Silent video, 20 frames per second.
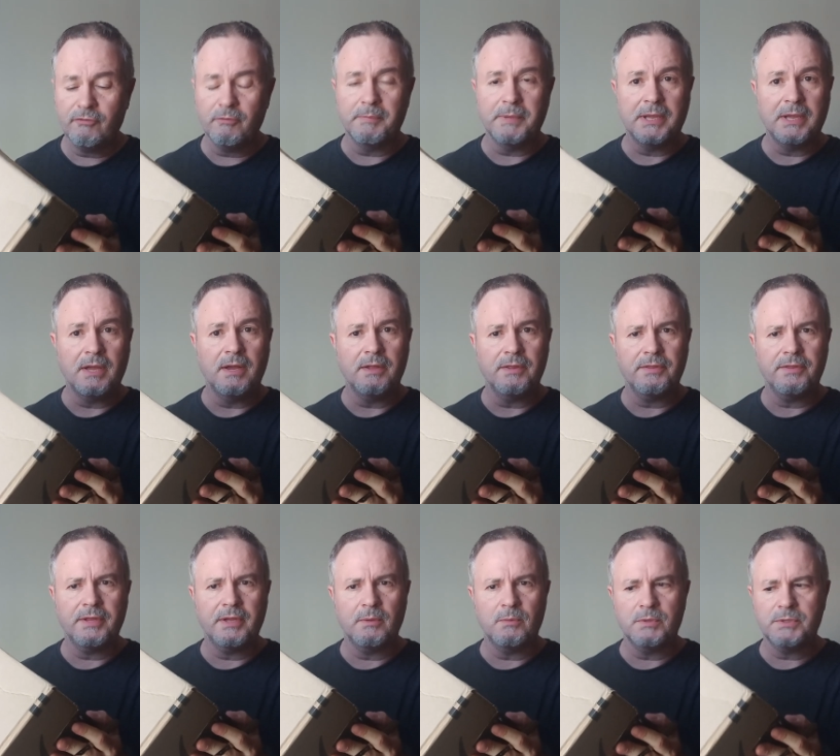of me, can't
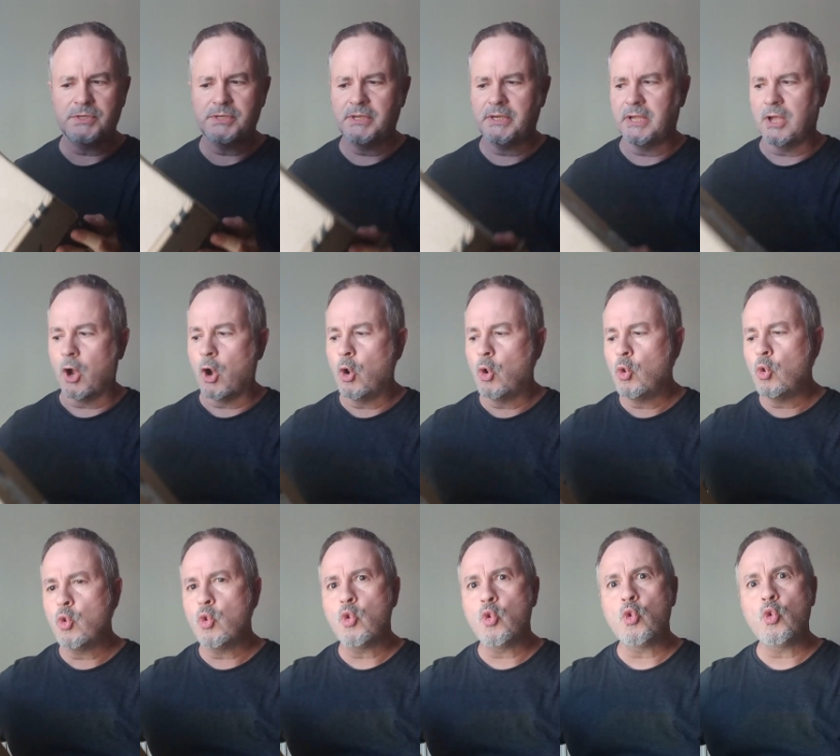think what's in it.
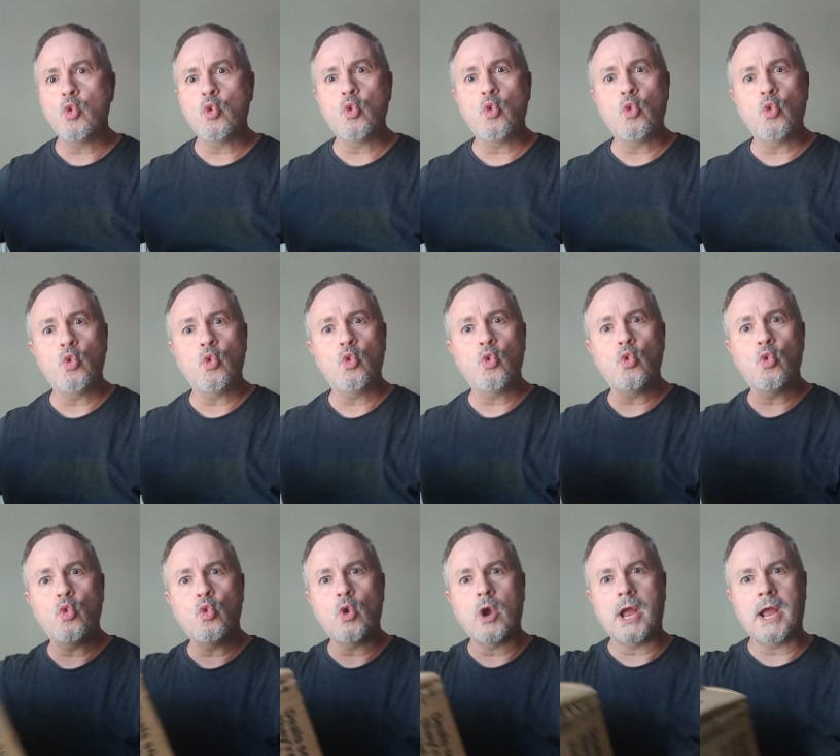Oh,
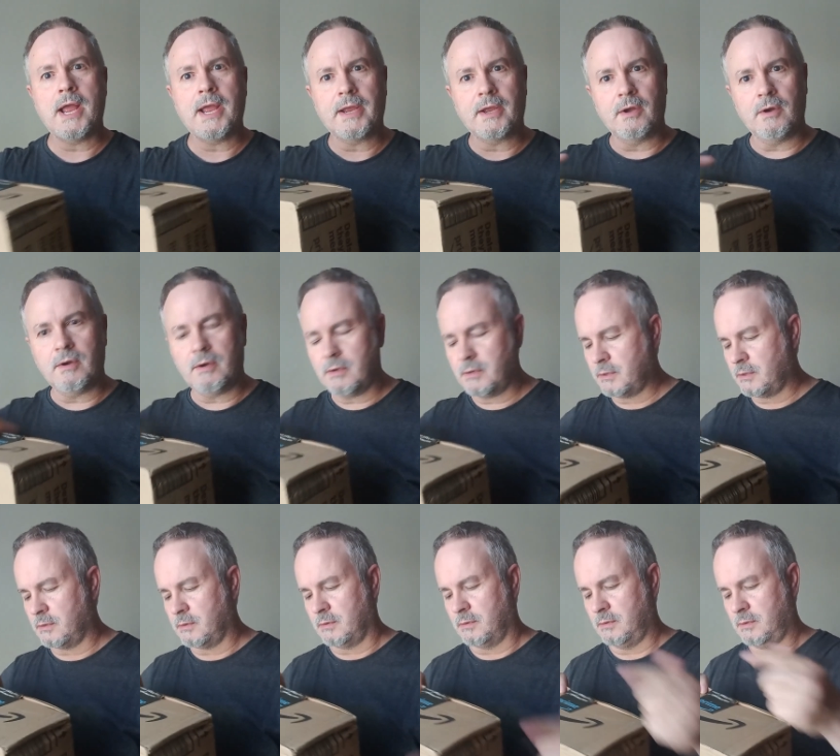hang
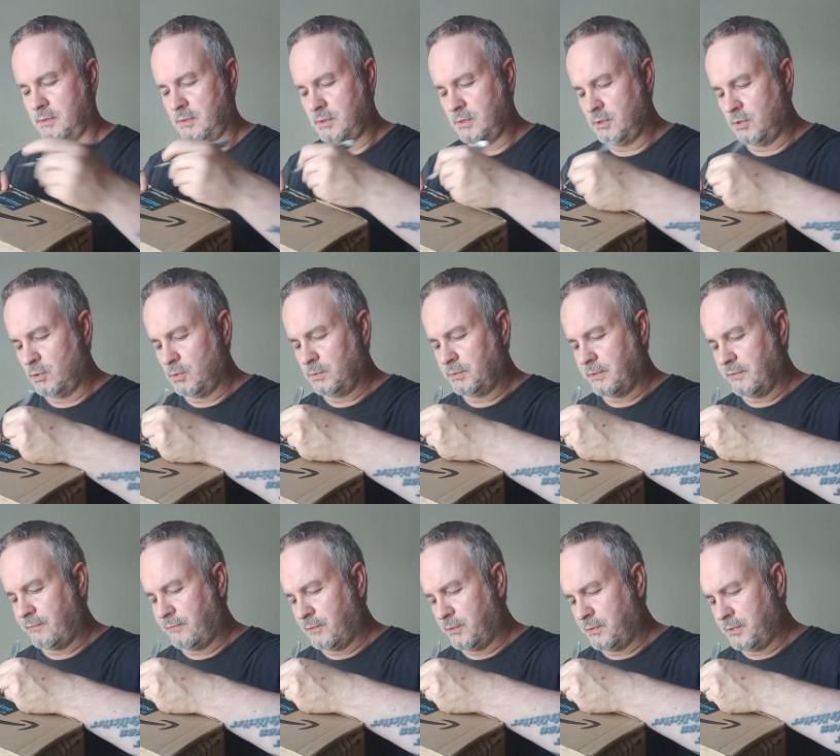on. Hold the
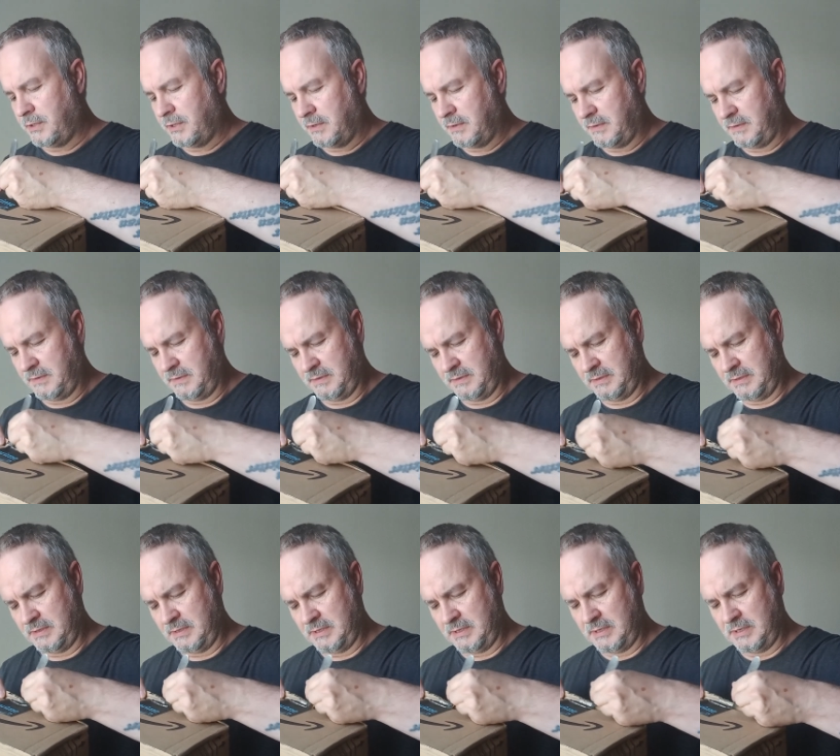phone.
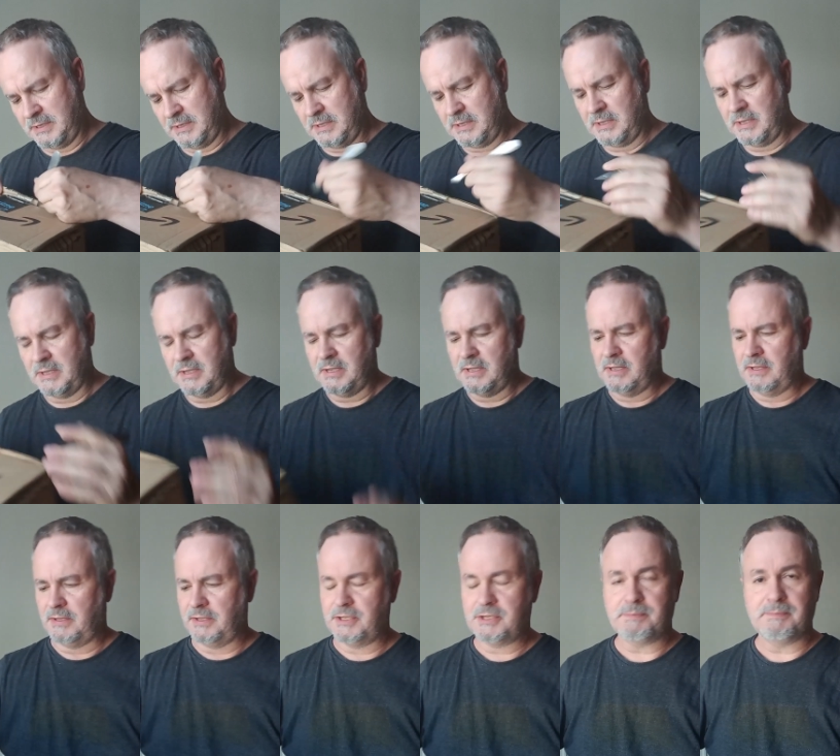
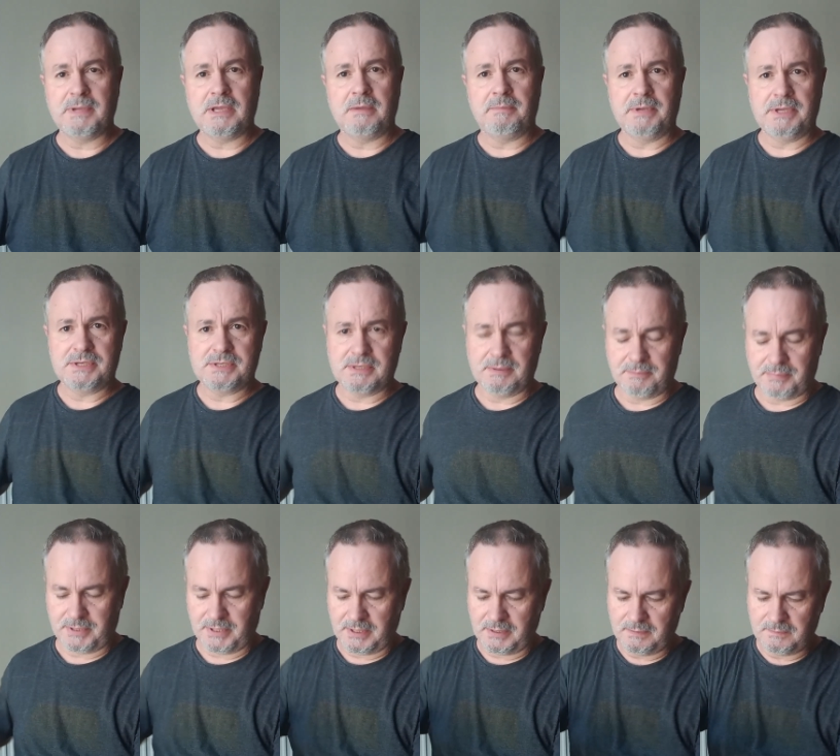This may be
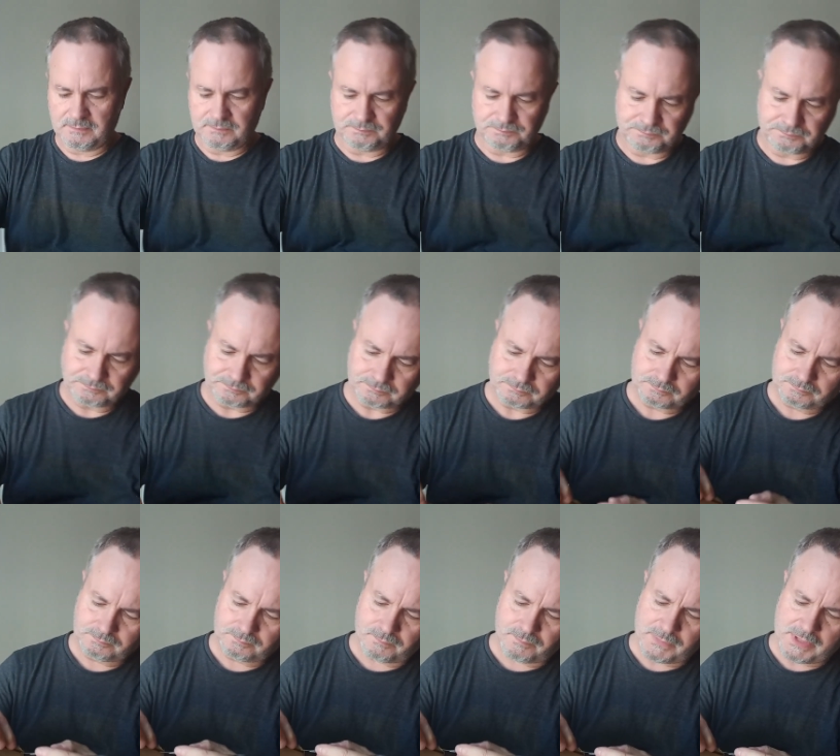something
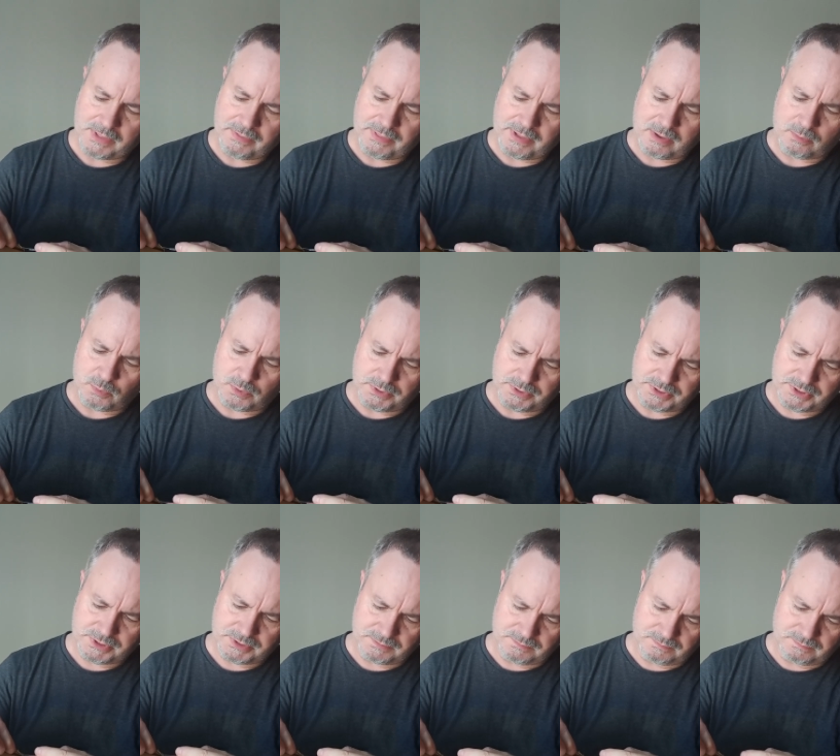that
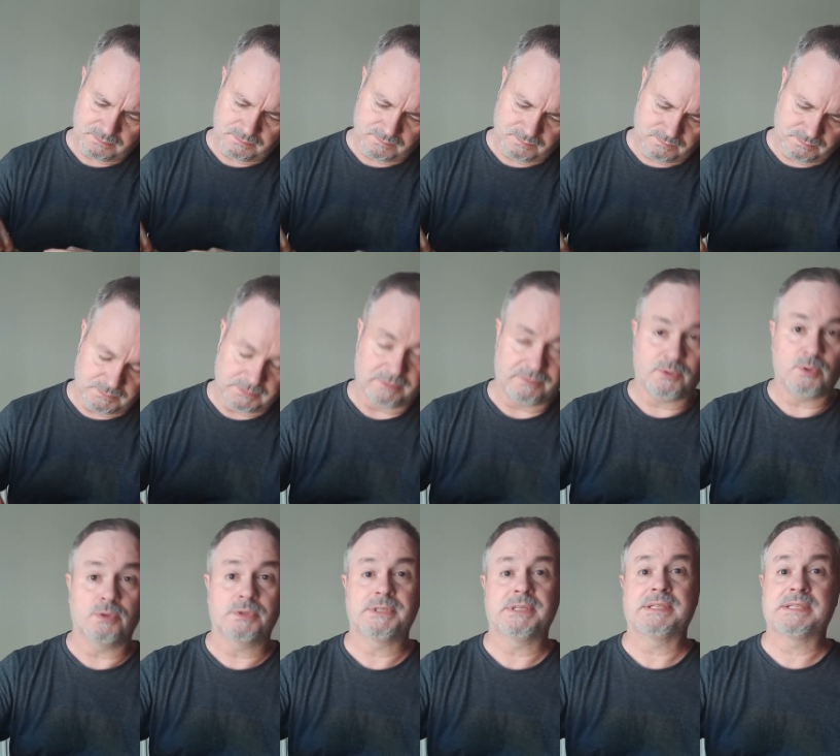was, well, of
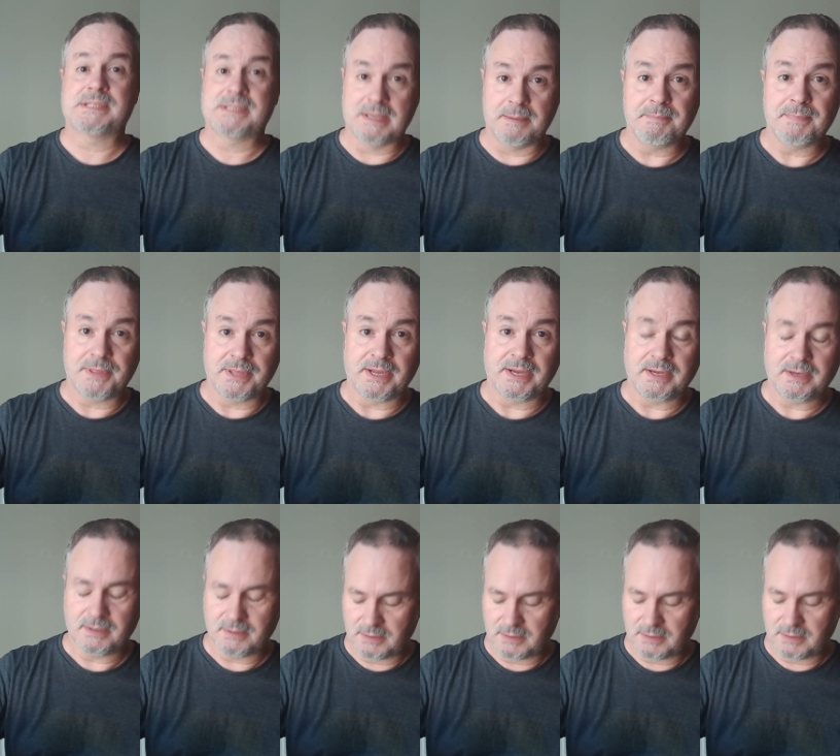course it's something.